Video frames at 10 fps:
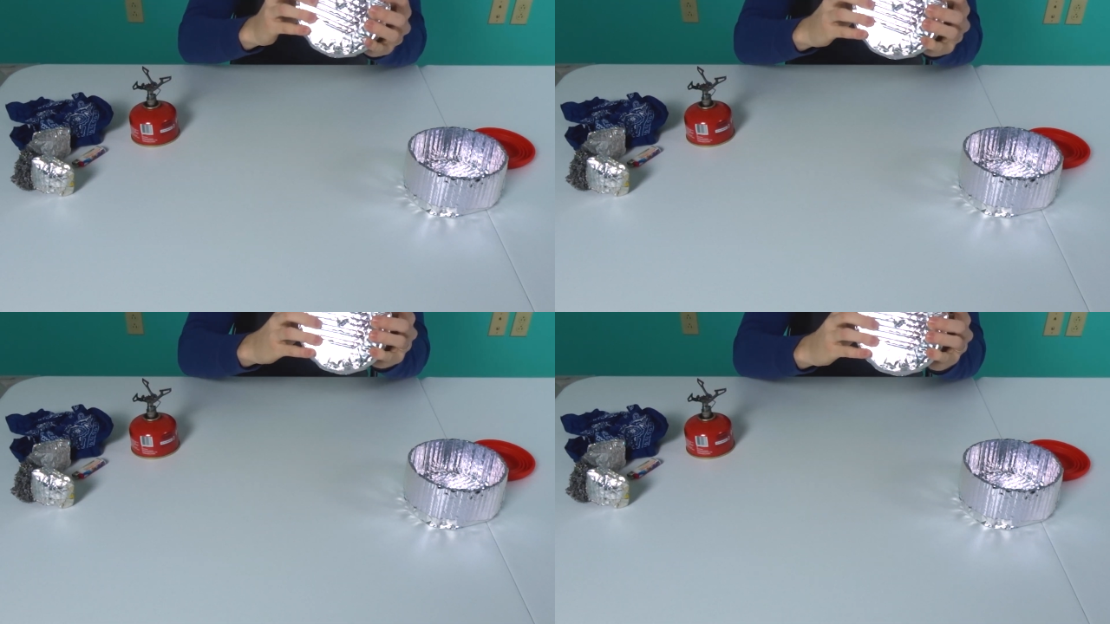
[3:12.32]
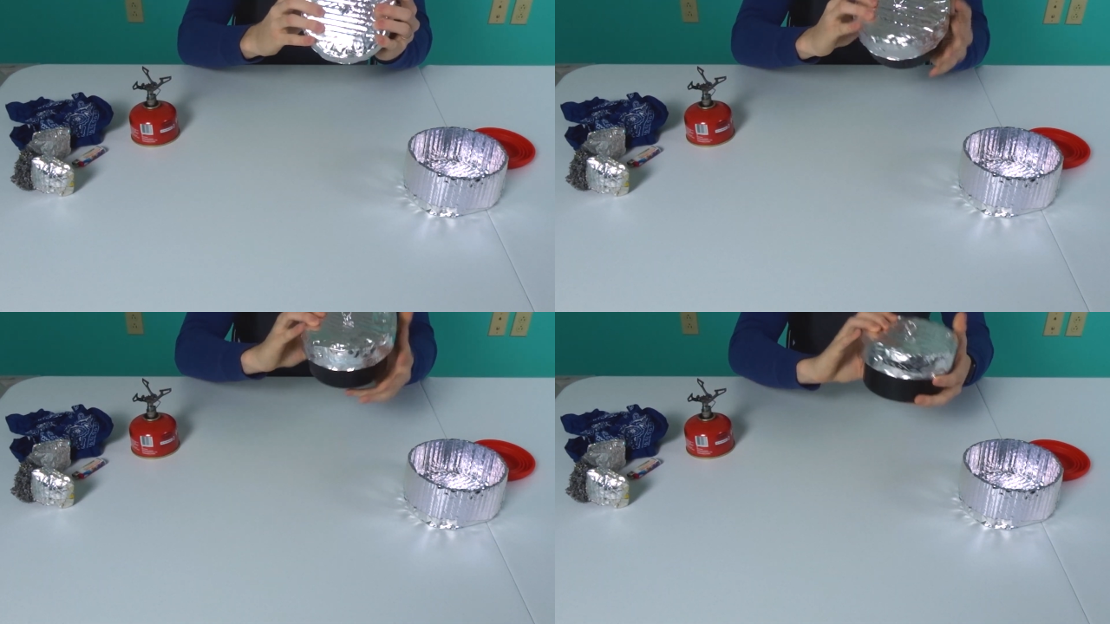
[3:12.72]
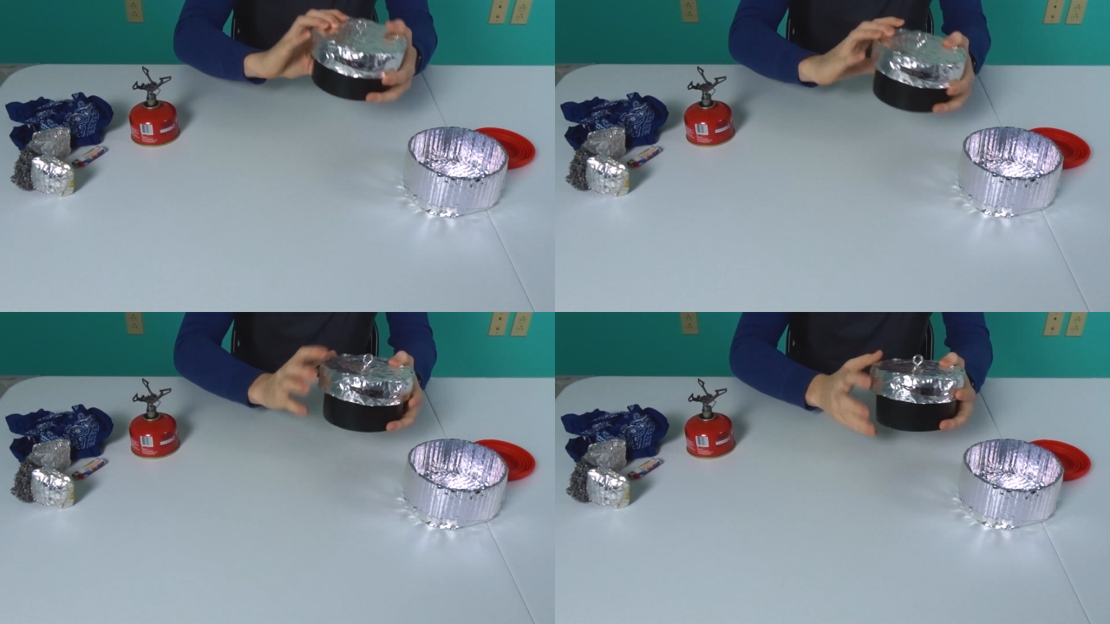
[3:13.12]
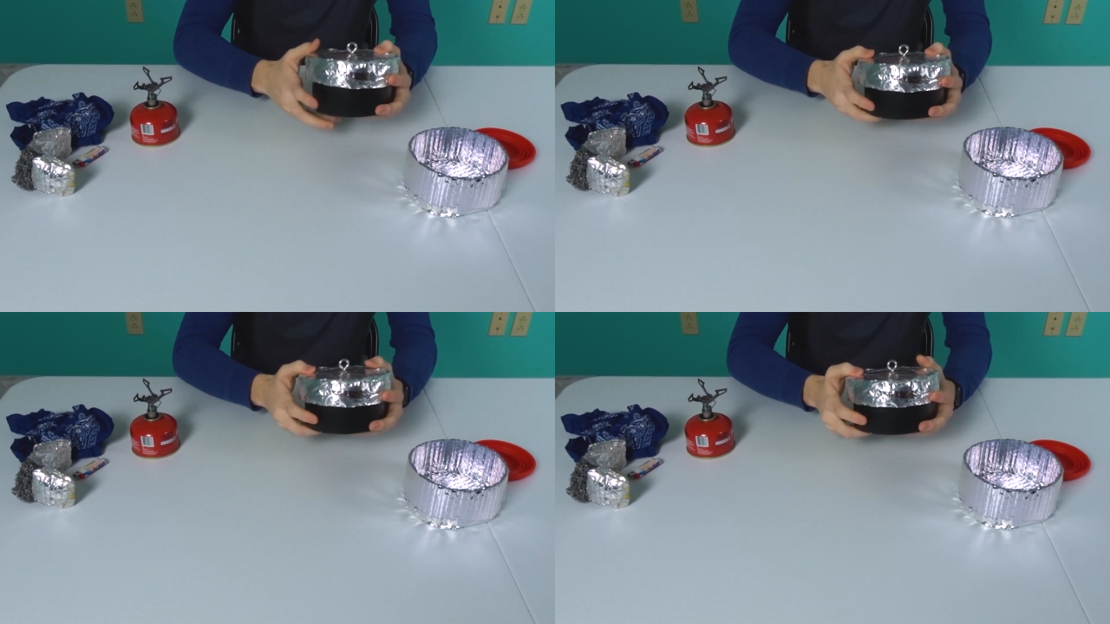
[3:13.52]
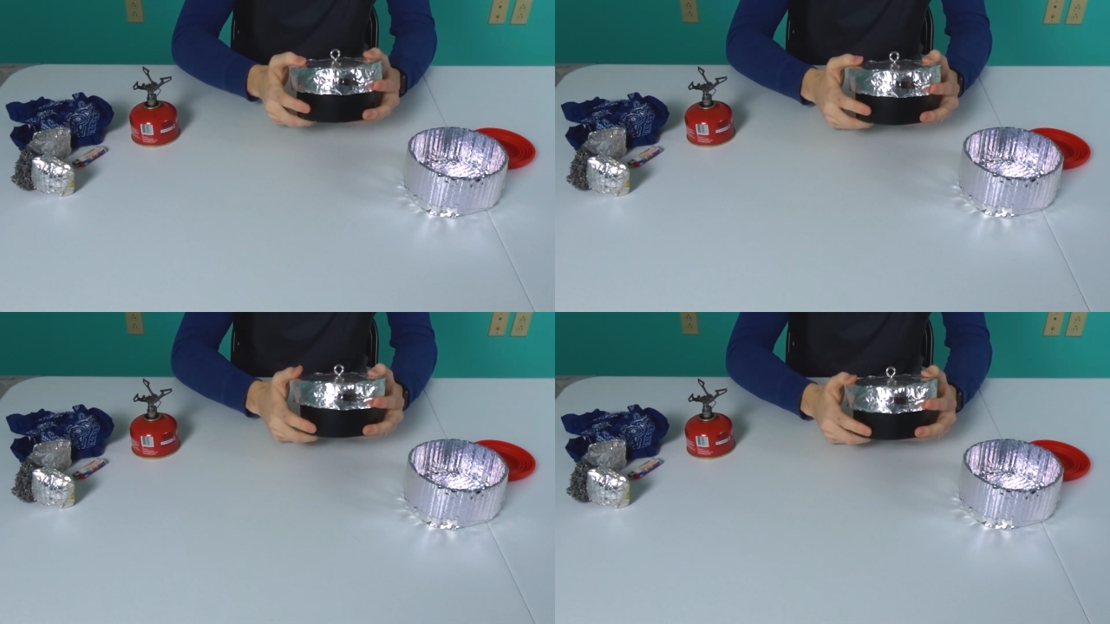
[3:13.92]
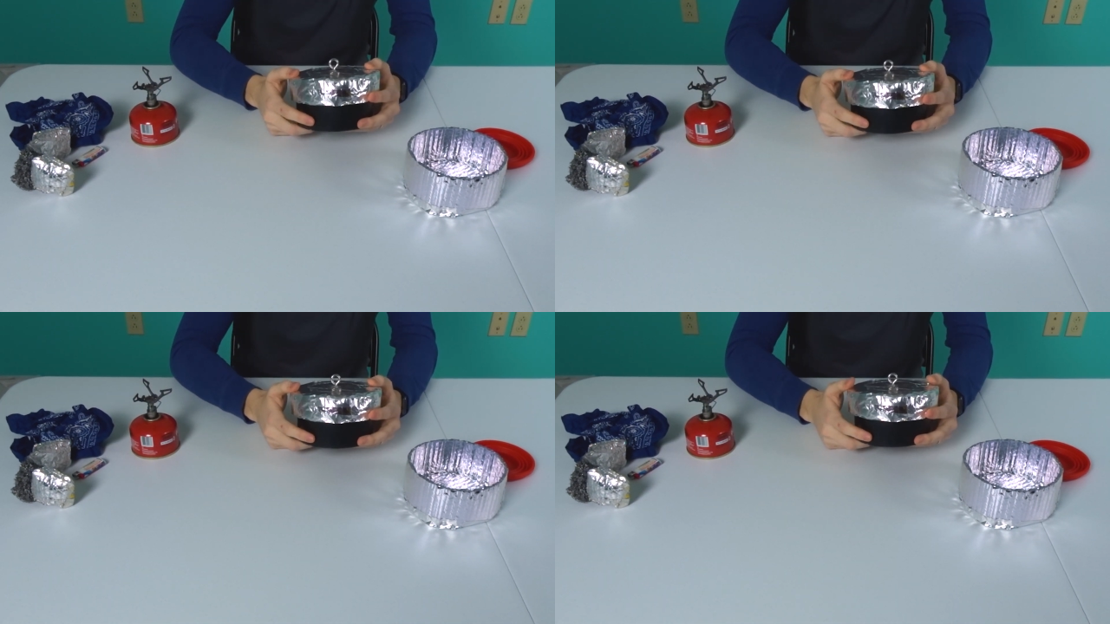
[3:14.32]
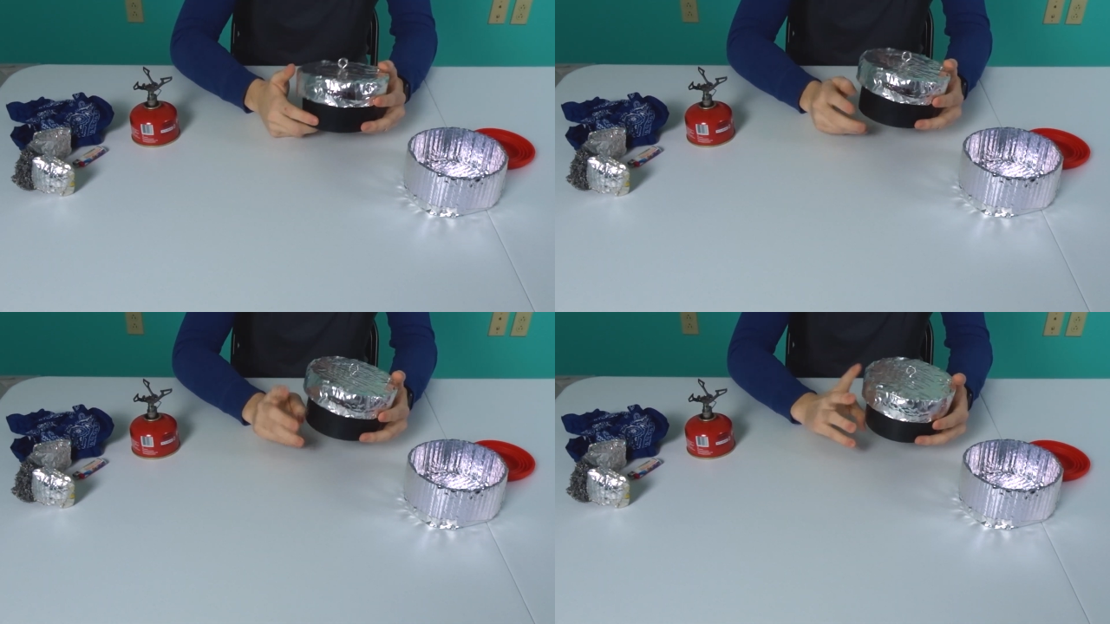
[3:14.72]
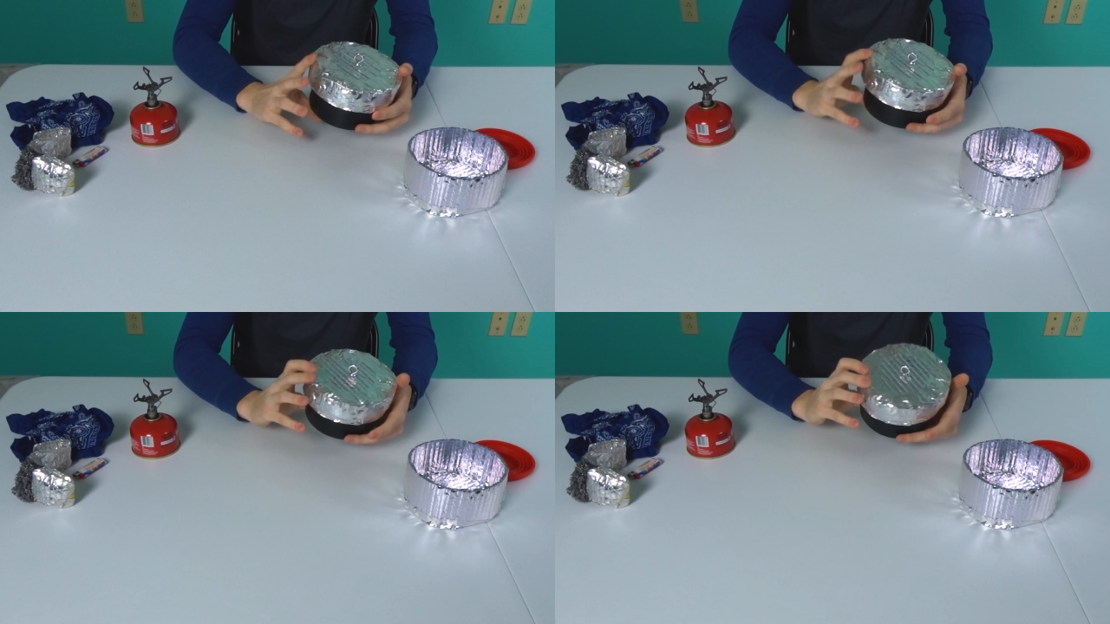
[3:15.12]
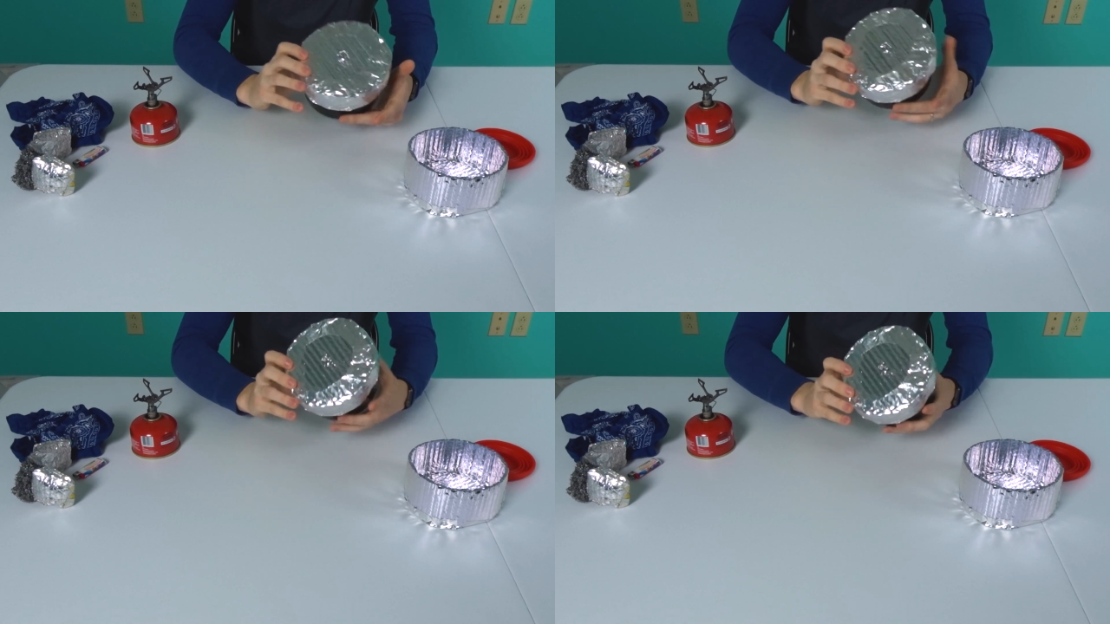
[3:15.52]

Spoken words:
(no speaker visible)